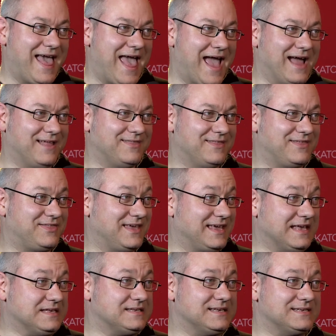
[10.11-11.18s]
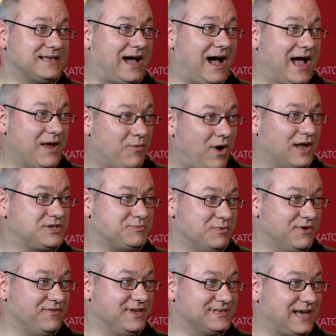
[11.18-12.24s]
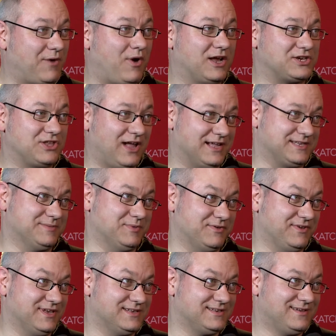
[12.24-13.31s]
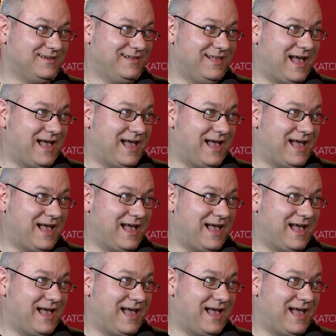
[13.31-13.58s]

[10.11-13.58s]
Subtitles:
And the thing is I watch movies. I watch lots of movies.